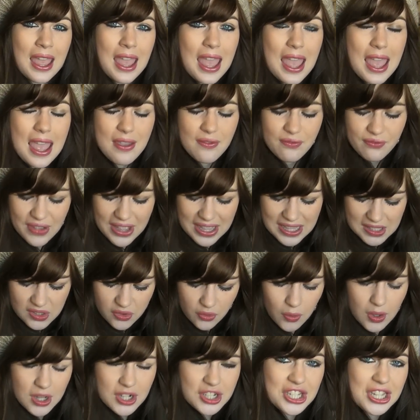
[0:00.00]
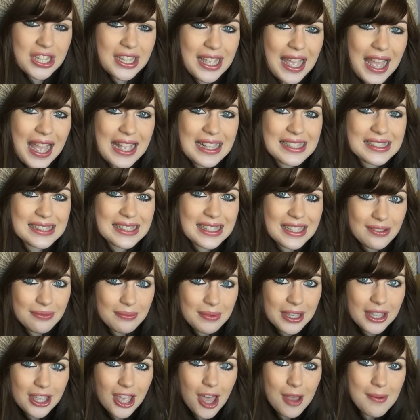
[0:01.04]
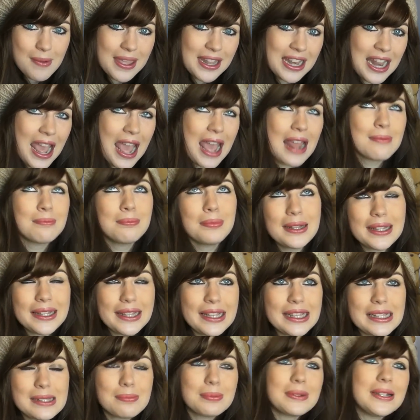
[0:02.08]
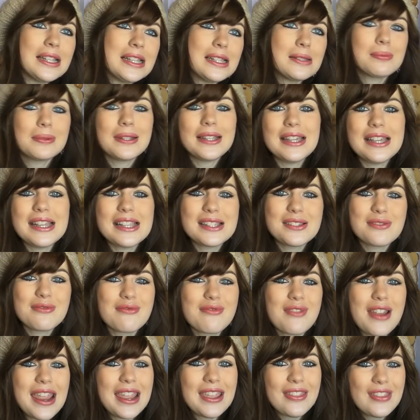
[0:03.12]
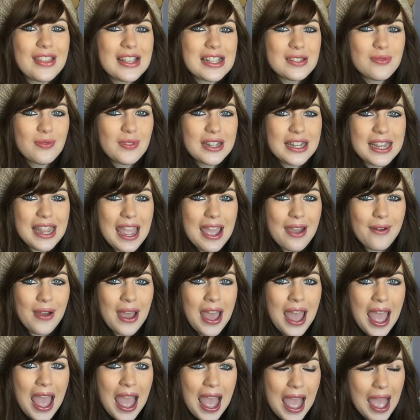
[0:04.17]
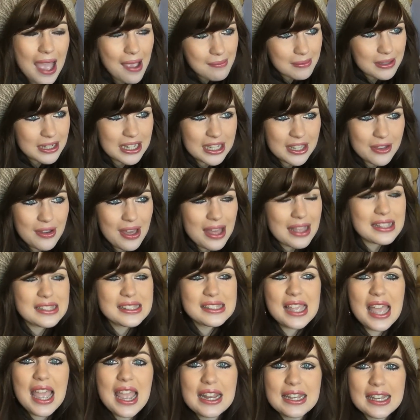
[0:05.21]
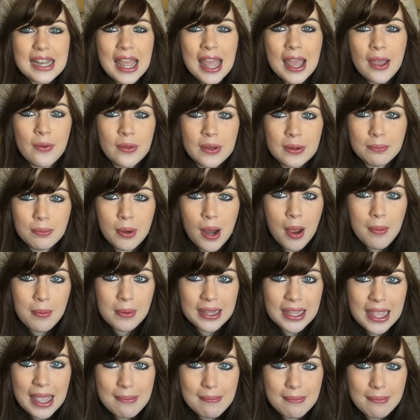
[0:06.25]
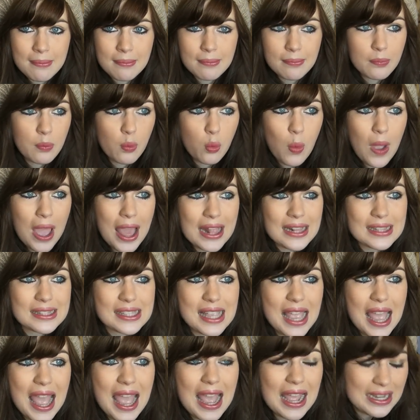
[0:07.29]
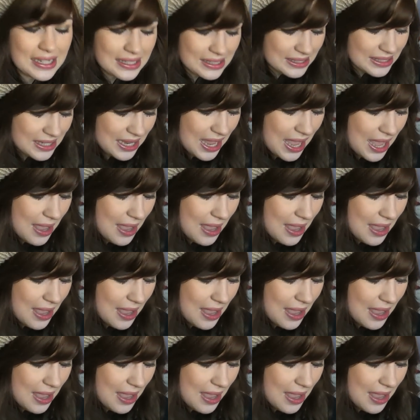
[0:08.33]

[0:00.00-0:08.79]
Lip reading: Thanks for watching, guys. Leave me a comment and please, please, please rate this video. I'm going to go outside now and probably get wet and